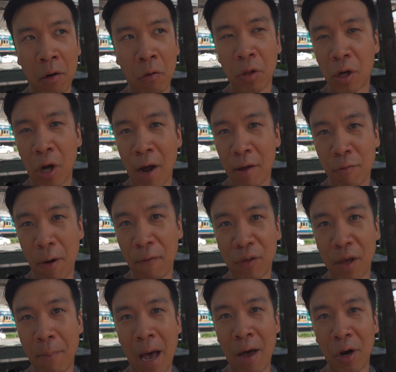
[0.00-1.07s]
It only costs
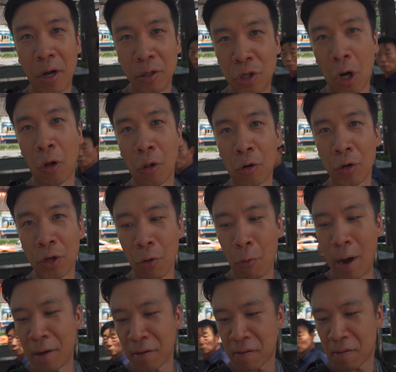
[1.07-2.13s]
roughly about $1
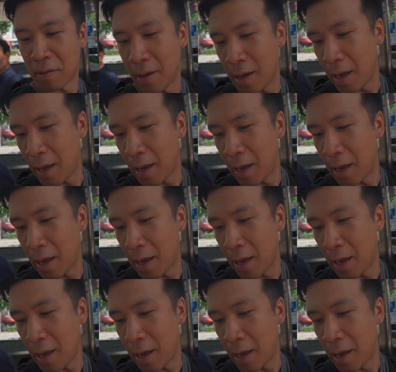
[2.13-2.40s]
US,